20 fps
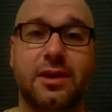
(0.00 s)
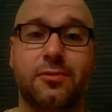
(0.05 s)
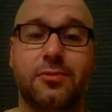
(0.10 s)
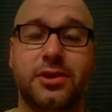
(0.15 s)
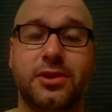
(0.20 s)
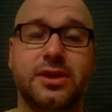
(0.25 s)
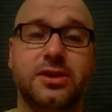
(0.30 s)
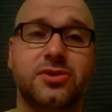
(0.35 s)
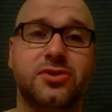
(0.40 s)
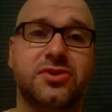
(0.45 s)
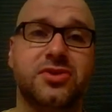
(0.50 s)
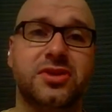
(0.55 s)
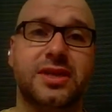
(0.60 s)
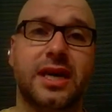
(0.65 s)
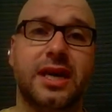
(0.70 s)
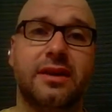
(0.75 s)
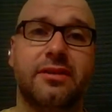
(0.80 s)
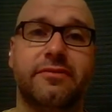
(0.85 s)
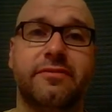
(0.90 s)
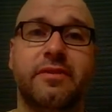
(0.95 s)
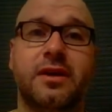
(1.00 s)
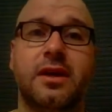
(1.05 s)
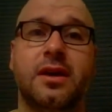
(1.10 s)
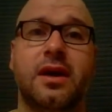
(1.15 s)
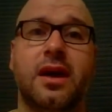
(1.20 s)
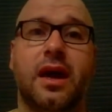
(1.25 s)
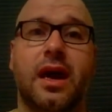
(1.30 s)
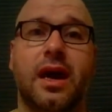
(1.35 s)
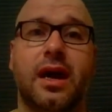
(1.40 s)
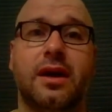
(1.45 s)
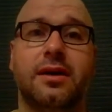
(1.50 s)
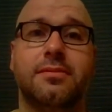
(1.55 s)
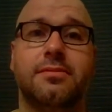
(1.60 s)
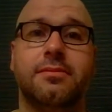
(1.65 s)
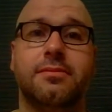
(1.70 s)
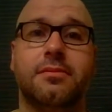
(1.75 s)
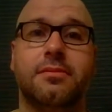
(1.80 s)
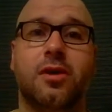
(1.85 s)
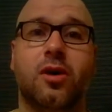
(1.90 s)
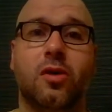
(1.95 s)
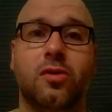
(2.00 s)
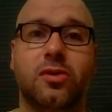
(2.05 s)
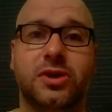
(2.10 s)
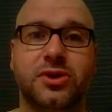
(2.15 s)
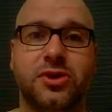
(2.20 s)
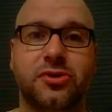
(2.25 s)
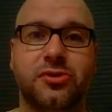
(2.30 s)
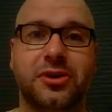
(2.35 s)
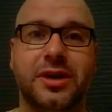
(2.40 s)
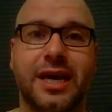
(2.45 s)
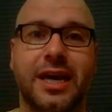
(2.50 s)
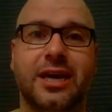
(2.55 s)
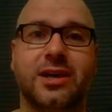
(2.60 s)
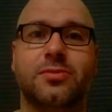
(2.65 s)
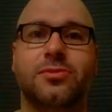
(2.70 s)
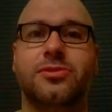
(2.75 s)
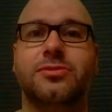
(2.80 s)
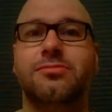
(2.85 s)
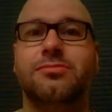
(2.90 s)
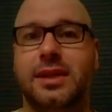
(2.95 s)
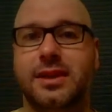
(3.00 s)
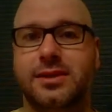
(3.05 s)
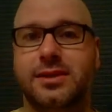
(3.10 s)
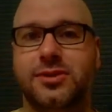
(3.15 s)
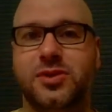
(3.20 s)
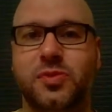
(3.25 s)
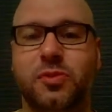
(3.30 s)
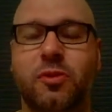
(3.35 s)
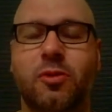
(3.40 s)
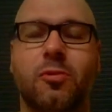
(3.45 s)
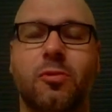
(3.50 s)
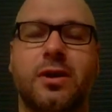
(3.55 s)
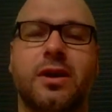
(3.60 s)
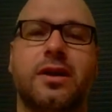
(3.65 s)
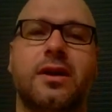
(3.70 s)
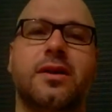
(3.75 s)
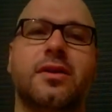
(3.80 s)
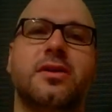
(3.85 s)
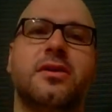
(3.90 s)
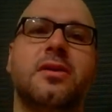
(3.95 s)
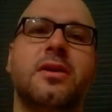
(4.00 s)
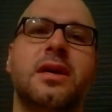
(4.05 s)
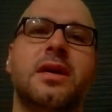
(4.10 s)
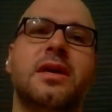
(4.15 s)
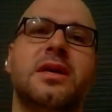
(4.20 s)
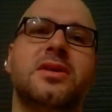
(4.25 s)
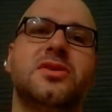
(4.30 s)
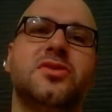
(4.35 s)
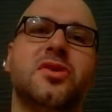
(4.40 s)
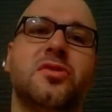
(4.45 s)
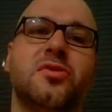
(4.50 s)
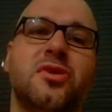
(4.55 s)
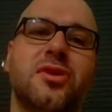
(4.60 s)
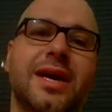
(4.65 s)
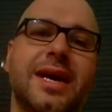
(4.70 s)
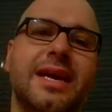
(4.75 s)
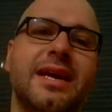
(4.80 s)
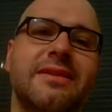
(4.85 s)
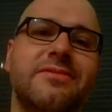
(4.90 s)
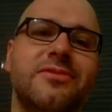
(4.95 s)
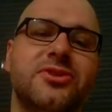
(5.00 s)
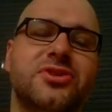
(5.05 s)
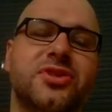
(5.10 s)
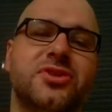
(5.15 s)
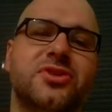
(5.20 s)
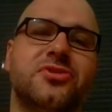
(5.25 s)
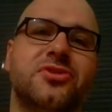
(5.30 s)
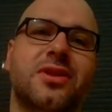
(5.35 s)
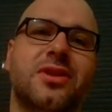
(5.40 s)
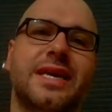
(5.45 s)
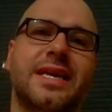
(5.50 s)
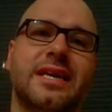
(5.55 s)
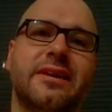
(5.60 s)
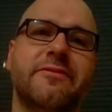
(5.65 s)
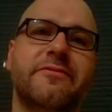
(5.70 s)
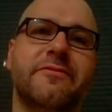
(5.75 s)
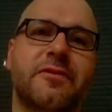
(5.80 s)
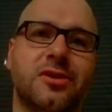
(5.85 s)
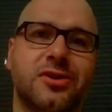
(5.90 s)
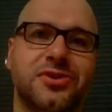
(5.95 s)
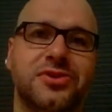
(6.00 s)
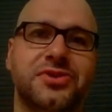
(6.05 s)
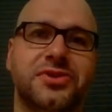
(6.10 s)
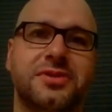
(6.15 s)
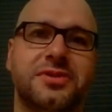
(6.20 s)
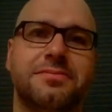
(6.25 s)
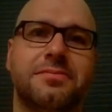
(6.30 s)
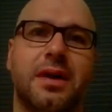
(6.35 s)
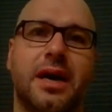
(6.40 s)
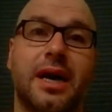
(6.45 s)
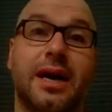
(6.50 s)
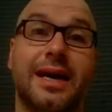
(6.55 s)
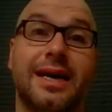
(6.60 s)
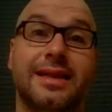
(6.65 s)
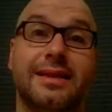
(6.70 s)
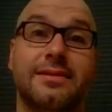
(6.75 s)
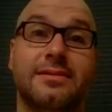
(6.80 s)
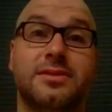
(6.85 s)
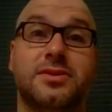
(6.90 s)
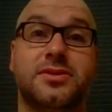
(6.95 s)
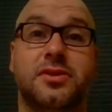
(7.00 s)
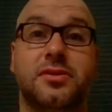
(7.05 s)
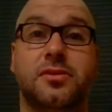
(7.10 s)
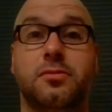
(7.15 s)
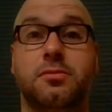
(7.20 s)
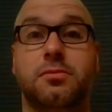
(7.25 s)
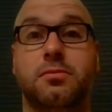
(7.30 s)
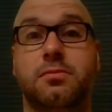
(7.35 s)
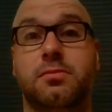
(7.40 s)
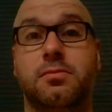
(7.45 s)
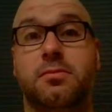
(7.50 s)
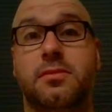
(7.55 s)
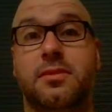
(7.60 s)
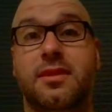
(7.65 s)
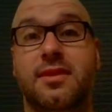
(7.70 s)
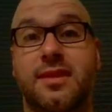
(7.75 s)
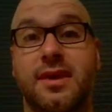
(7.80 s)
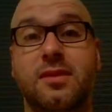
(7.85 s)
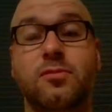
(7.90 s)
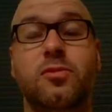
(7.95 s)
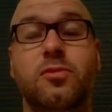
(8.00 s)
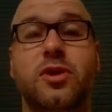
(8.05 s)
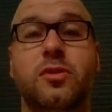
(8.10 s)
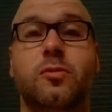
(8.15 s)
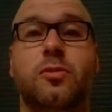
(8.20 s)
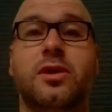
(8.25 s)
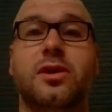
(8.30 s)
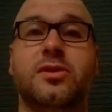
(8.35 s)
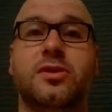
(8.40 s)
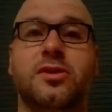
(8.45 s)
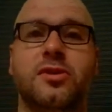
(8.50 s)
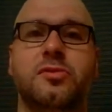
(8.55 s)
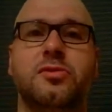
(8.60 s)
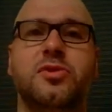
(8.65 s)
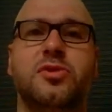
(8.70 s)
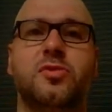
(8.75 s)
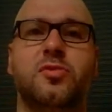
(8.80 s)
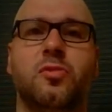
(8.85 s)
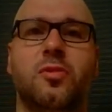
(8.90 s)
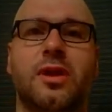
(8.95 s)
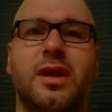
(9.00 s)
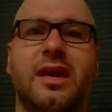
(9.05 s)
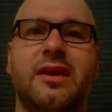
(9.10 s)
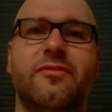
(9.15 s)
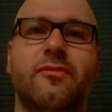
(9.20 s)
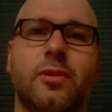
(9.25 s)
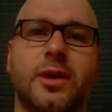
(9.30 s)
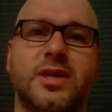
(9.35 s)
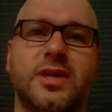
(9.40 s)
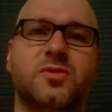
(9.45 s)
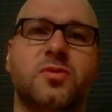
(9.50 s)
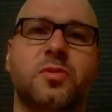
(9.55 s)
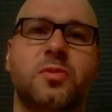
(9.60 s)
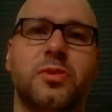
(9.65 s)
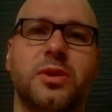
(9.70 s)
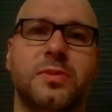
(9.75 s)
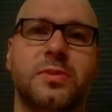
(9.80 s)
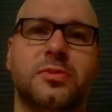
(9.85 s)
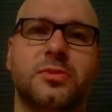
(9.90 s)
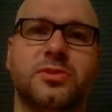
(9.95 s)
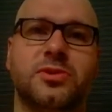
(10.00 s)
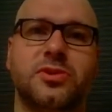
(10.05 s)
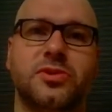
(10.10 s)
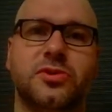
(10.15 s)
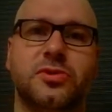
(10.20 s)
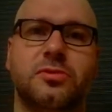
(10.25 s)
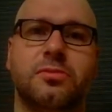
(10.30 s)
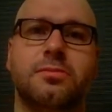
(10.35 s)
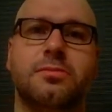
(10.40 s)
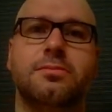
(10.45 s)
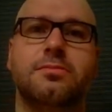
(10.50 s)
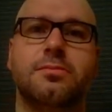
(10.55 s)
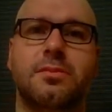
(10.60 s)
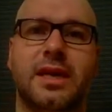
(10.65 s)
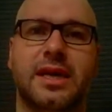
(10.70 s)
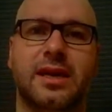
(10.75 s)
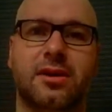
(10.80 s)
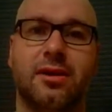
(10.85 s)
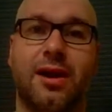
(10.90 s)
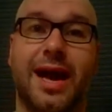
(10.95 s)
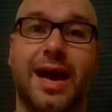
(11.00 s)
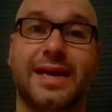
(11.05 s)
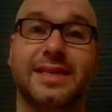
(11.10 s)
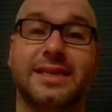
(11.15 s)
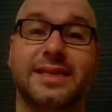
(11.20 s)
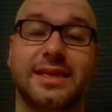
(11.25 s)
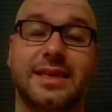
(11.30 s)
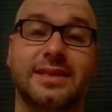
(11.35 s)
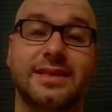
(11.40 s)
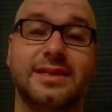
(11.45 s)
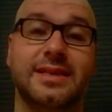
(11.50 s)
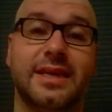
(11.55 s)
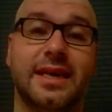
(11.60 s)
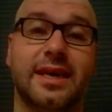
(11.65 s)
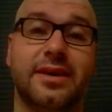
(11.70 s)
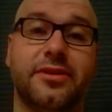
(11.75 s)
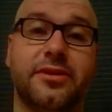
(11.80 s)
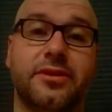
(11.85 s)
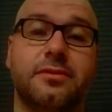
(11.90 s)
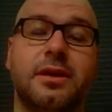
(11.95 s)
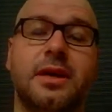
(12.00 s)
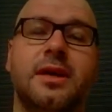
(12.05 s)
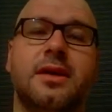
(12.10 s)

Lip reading: really just to kind of hold each other accountable and support one another. So you got to have your central idea first. And so then what you want to do is you want to have ways for people to interact and get together.